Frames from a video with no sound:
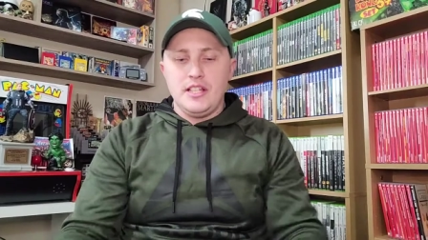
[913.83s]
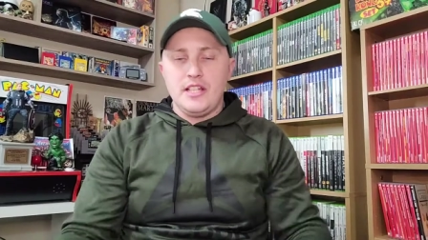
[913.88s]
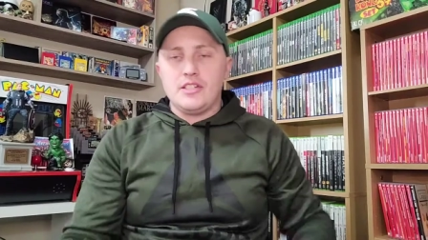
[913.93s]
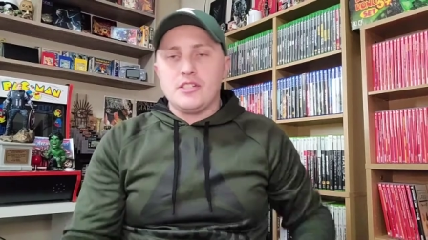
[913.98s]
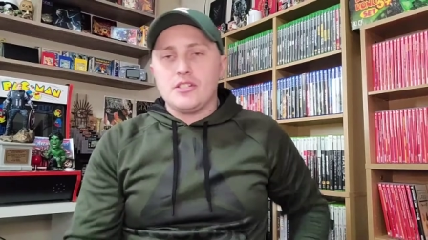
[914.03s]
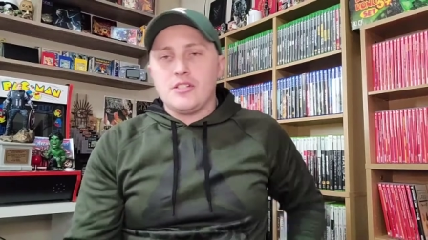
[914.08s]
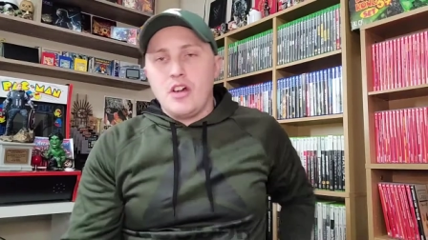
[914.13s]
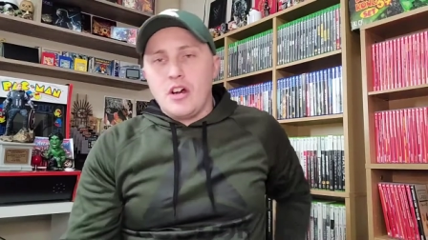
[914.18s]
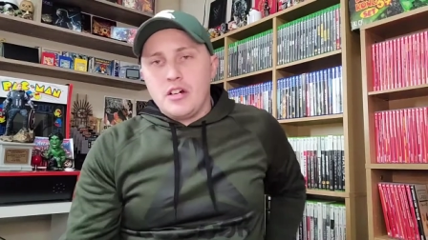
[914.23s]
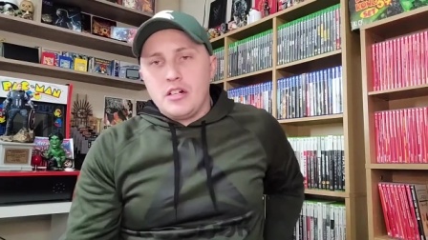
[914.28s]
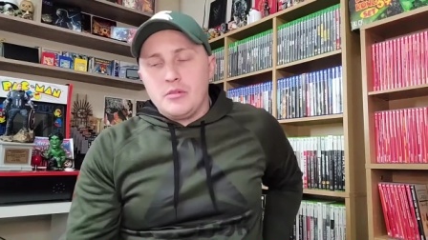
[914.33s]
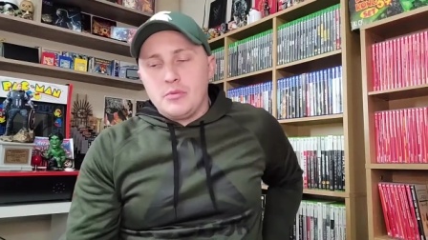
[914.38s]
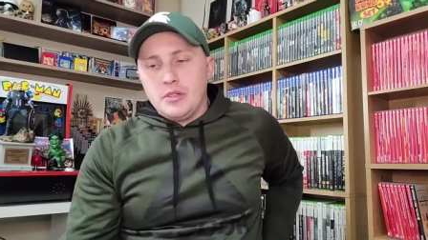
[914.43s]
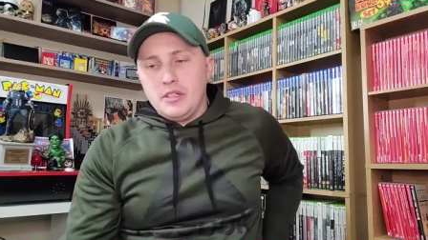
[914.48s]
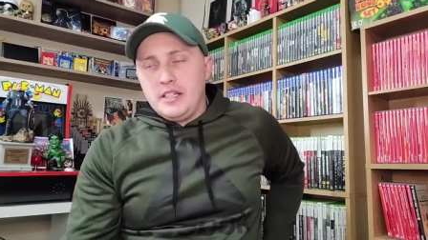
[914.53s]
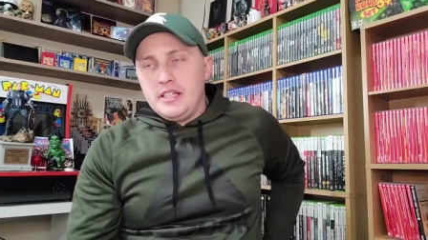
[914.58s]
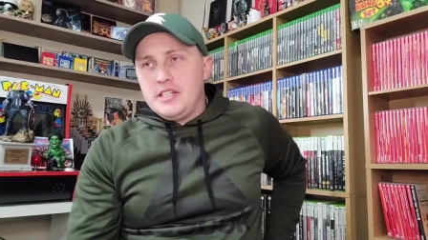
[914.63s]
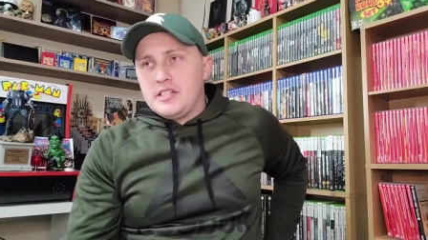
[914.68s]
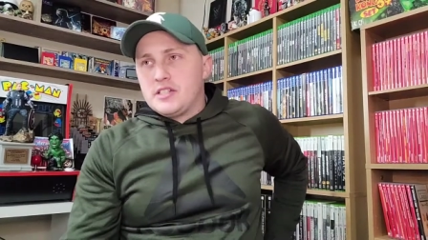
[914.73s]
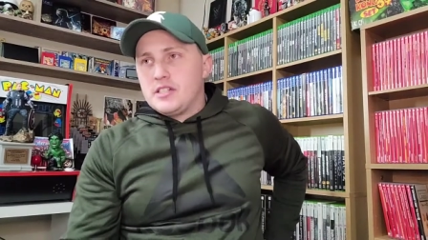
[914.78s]
they started
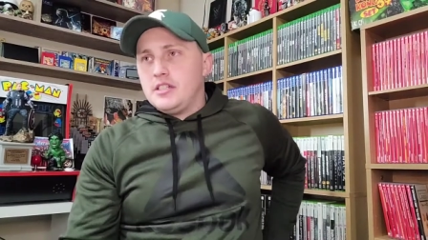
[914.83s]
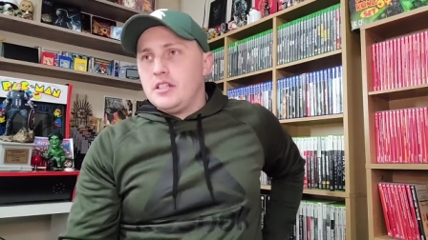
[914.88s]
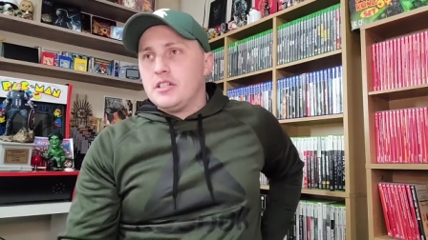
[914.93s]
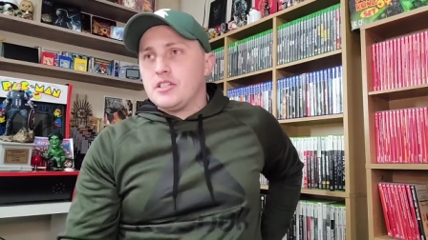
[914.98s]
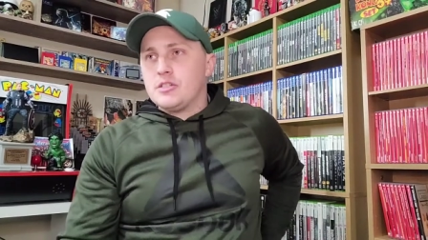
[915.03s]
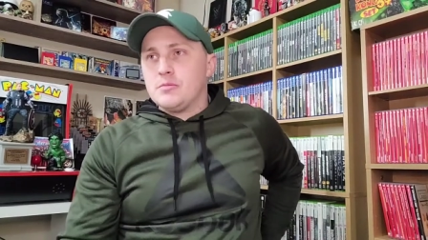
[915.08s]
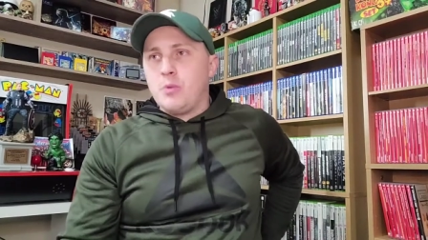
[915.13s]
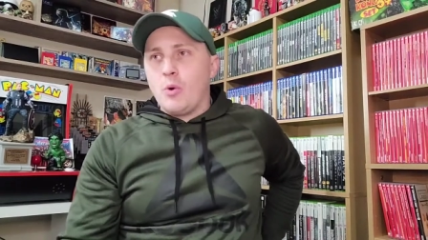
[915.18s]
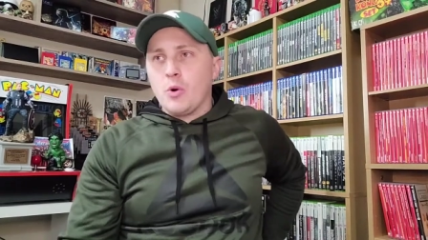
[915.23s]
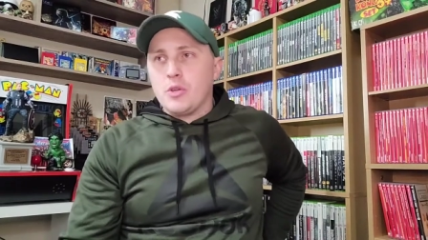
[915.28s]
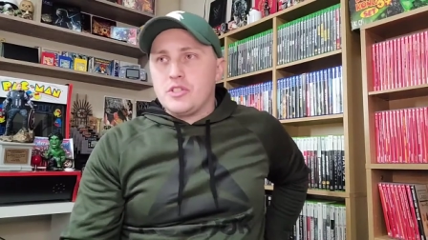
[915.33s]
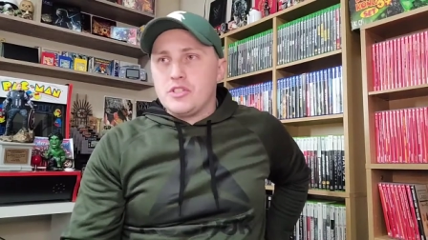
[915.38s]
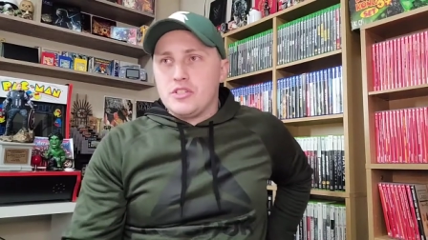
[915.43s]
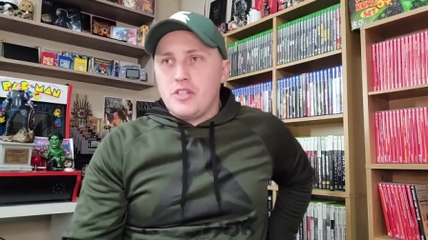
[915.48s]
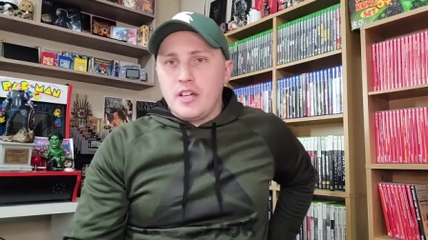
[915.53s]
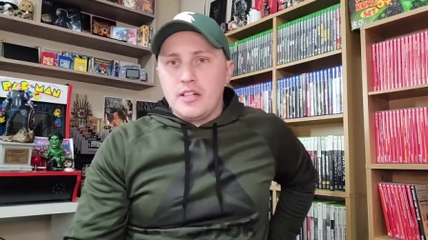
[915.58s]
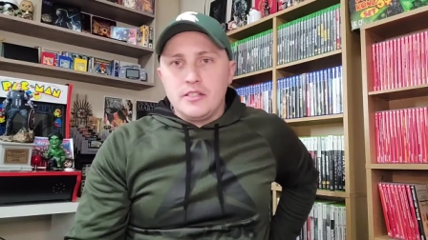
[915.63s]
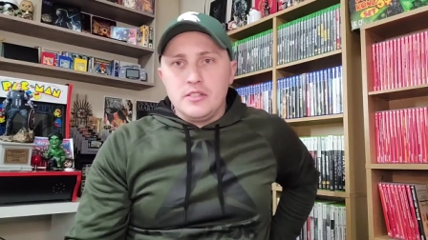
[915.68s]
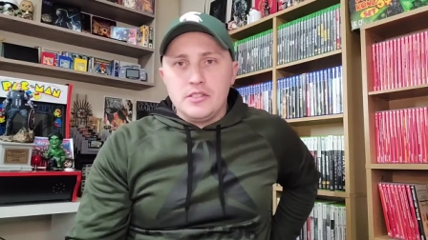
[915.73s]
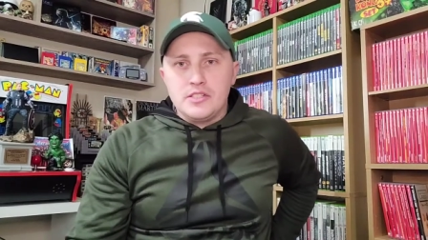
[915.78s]
releasing the sports
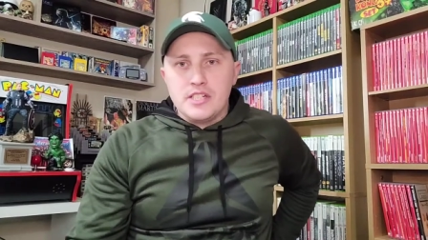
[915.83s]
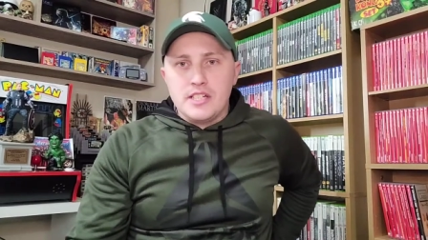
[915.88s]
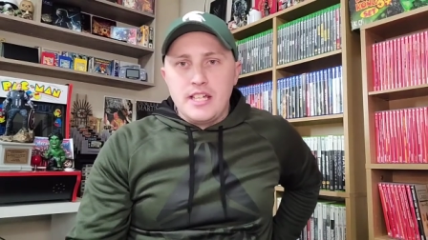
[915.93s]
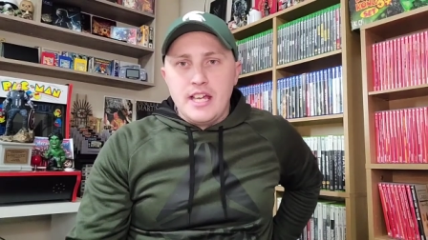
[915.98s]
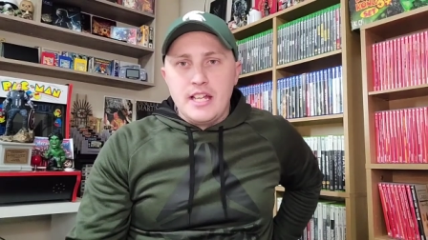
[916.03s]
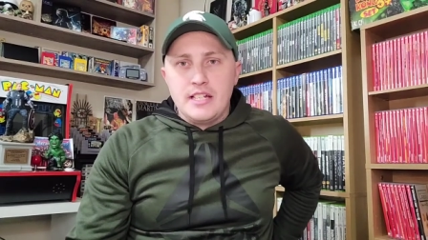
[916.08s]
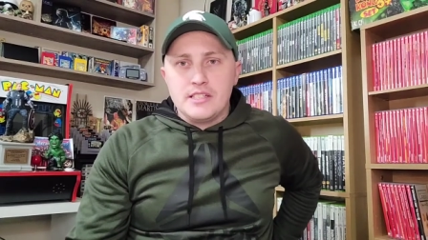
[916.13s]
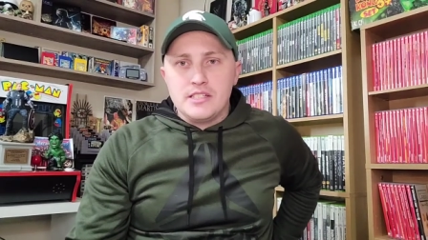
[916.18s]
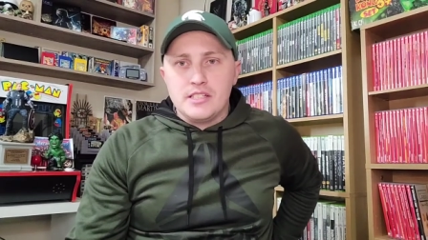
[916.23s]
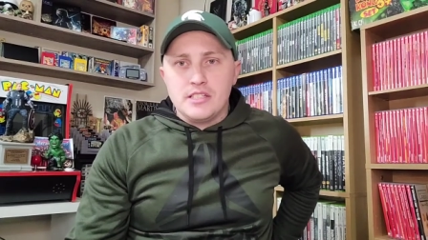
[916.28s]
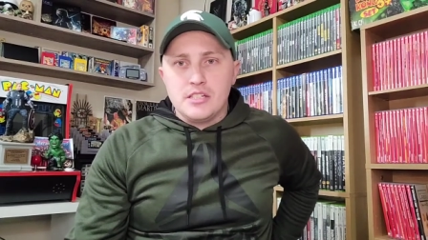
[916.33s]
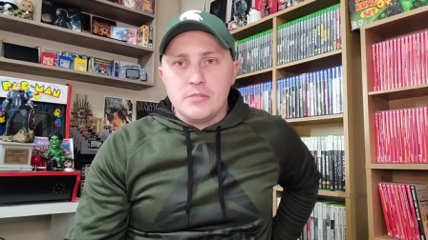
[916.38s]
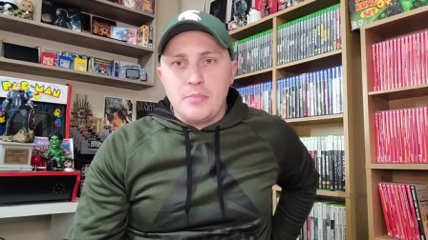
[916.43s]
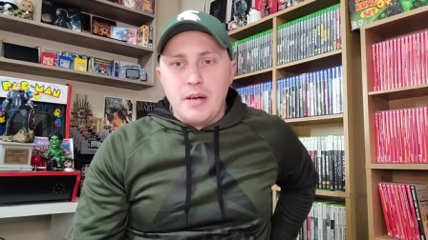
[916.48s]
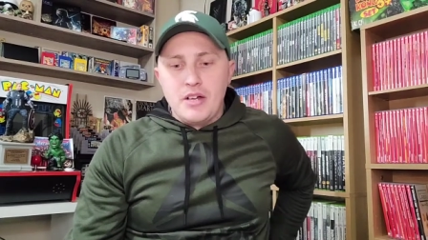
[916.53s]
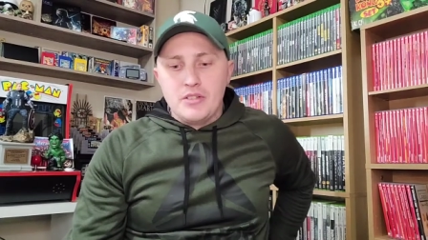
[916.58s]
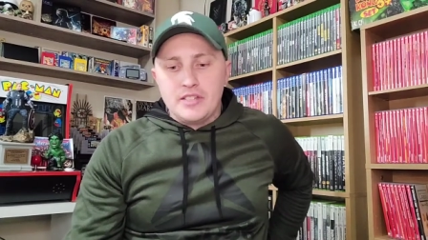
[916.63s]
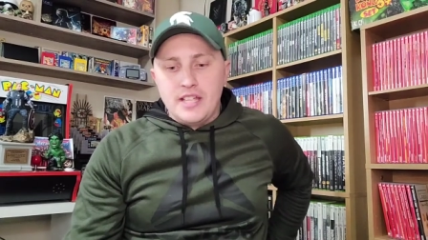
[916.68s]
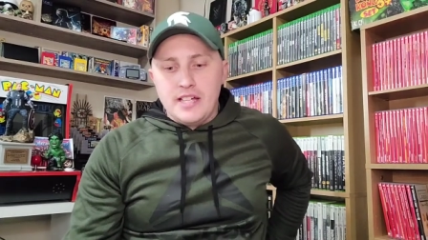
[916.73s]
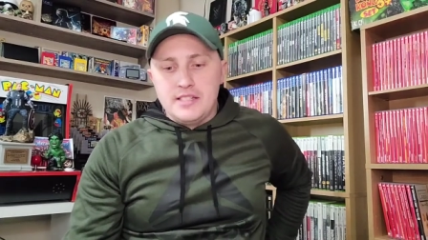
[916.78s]
titles again because it's
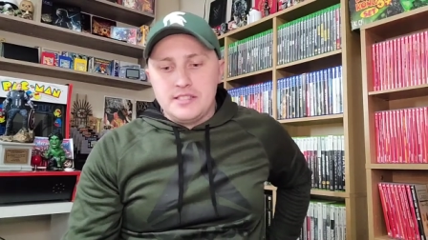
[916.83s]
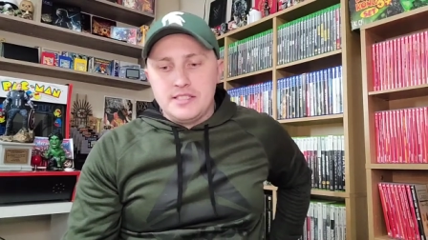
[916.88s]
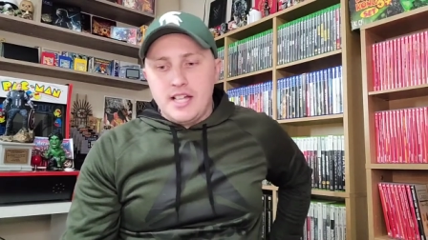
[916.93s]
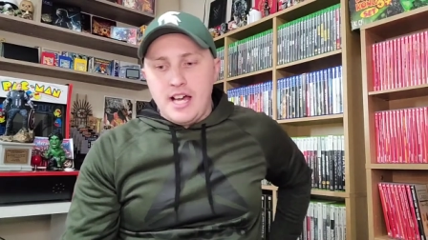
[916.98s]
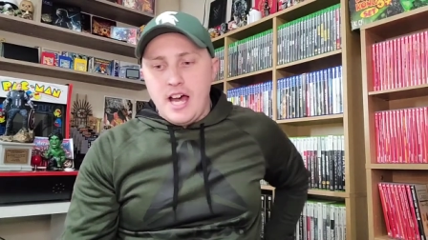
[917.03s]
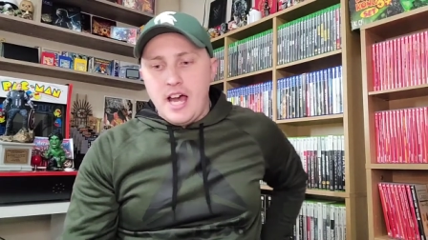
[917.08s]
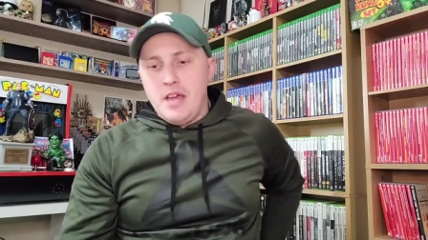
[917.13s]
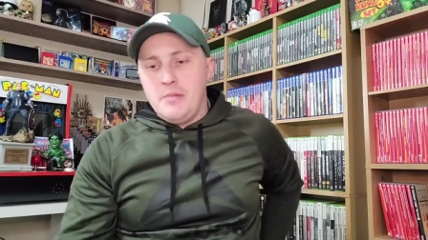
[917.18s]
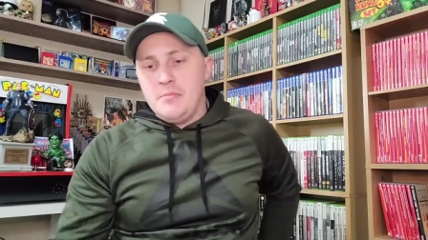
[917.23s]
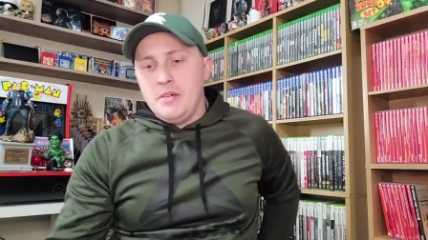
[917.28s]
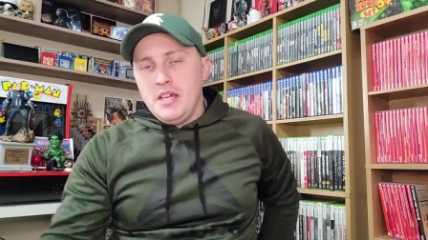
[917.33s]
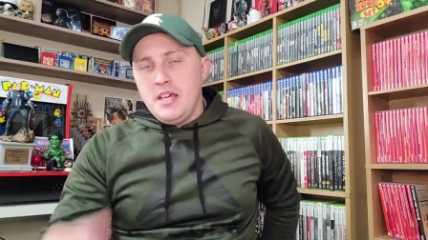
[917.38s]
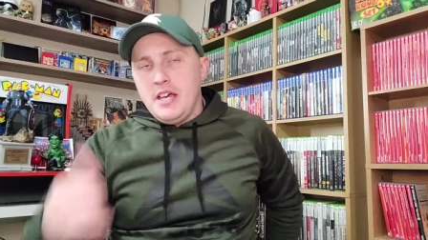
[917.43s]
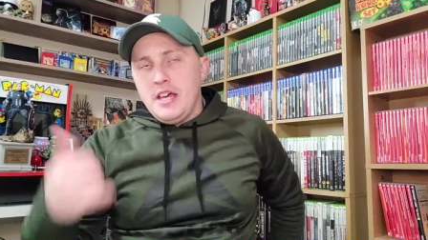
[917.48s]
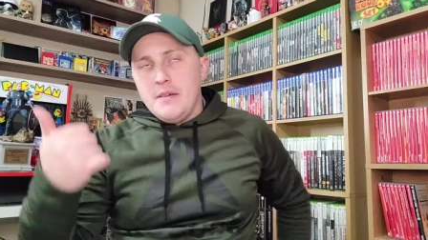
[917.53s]
about that time.